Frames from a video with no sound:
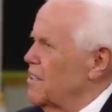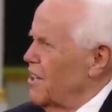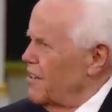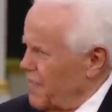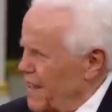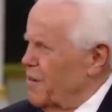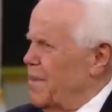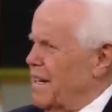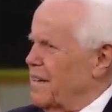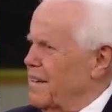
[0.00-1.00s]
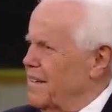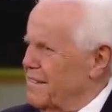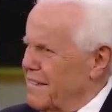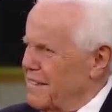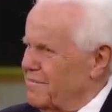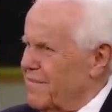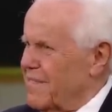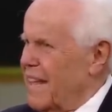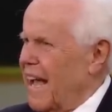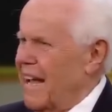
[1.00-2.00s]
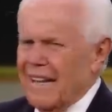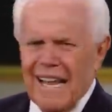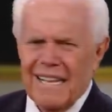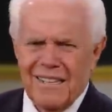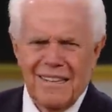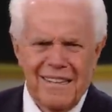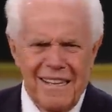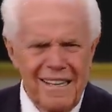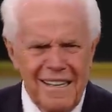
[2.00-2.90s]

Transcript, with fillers: Till you feel better. Now, that,